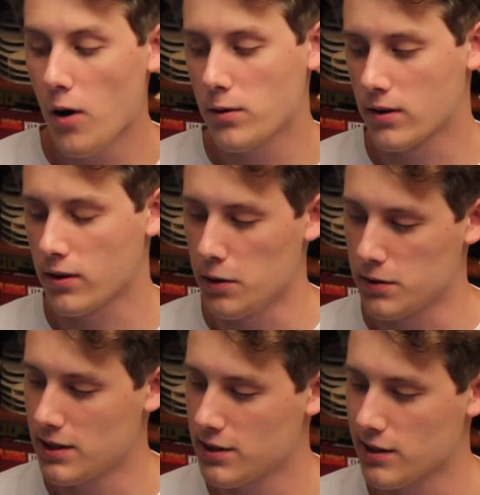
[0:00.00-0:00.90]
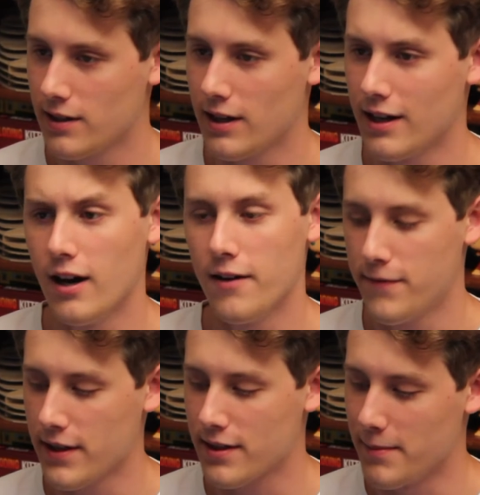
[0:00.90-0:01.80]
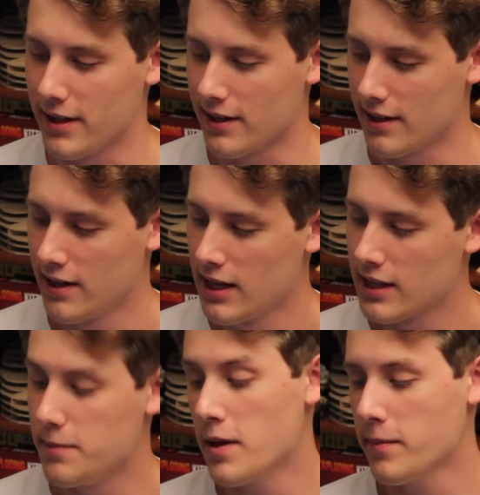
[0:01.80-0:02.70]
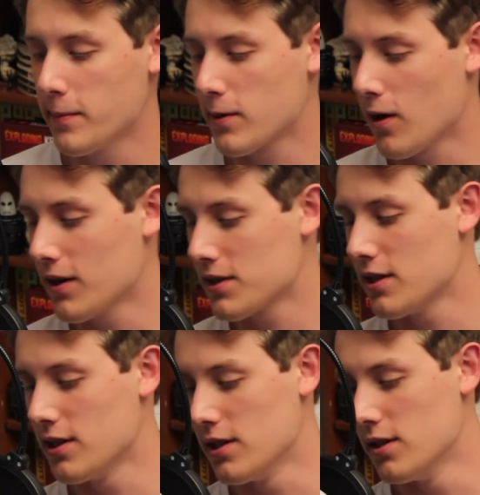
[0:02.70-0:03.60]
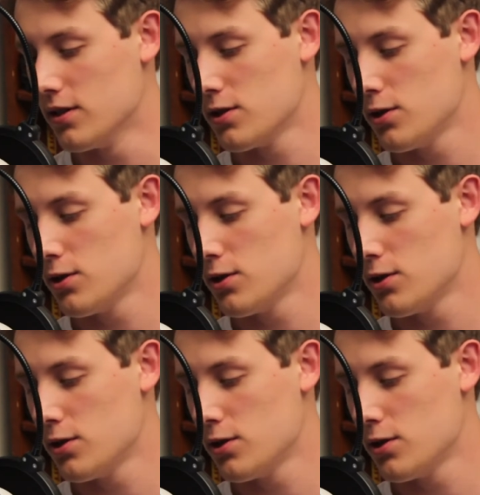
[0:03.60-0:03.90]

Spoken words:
Oh, close. It's a fifth of a million. The minimum cost is